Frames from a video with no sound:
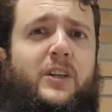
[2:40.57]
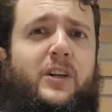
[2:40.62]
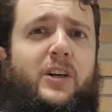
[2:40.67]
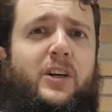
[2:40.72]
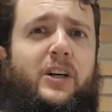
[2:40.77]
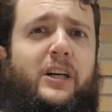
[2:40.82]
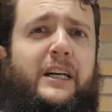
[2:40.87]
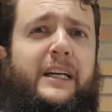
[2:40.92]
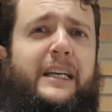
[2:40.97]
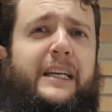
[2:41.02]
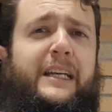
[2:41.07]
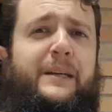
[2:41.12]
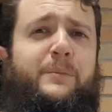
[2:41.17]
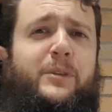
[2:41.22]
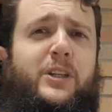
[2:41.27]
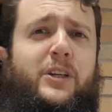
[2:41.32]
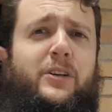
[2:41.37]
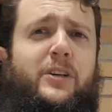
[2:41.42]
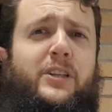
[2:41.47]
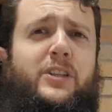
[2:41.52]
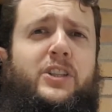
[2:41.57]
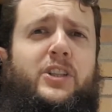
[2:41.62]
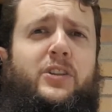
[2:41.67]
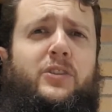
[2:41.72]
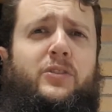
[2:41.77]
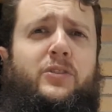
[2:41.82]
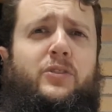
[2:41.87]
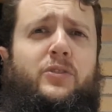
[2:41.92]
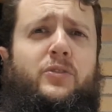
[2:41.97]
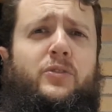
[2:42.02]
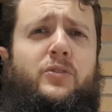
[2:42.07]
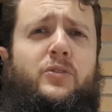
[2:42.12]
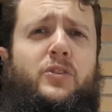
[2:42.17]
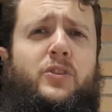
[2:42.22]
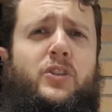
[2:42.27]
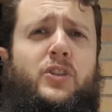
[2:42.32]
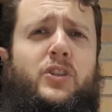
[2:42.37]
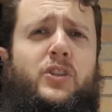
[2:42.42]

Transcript: I am going to